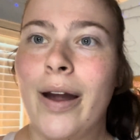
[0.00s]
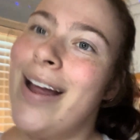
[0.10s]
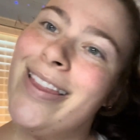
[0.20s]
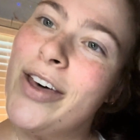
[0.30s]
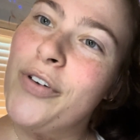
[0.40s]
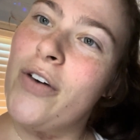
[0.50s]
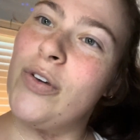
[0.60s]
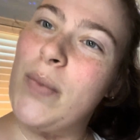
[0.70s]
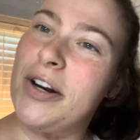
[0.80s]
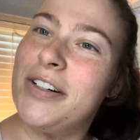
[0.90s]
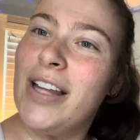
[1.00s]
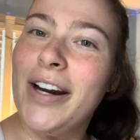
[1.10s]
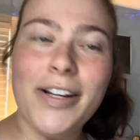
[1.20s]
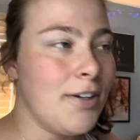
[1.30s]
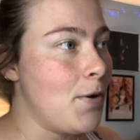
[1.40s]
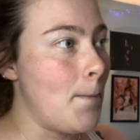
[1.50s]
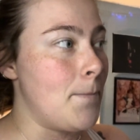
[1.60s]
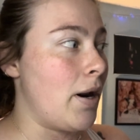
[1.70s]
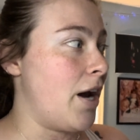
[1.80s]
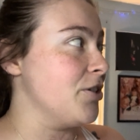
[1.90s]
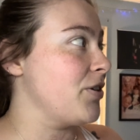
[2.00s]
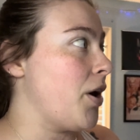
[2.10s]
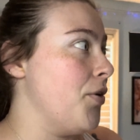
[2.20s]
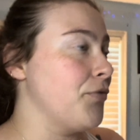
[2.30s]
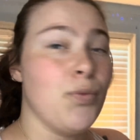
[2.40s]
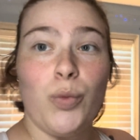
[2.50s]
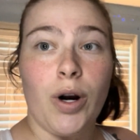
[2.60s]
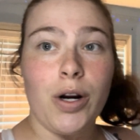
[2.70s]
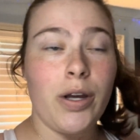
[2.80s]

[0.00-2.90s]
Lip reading: I love having better lighting, but I just got home from work.